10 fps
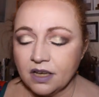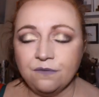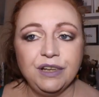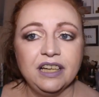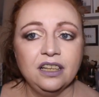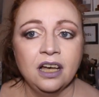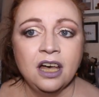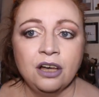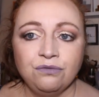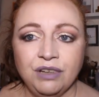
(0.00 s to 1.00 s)
I feel
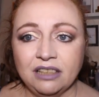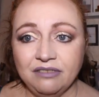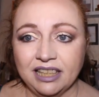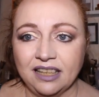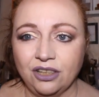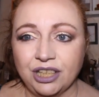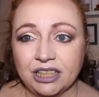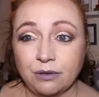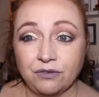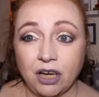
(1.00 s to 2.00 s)
really, really lucky
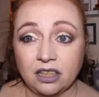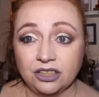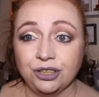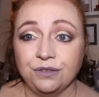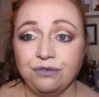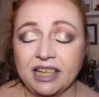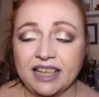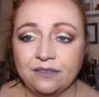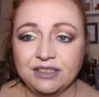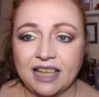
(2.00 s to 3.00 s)
to have got the two free
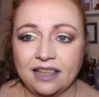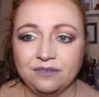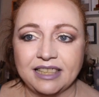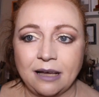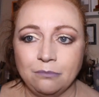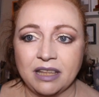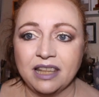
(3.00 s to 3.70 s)
gifts that they've sent me.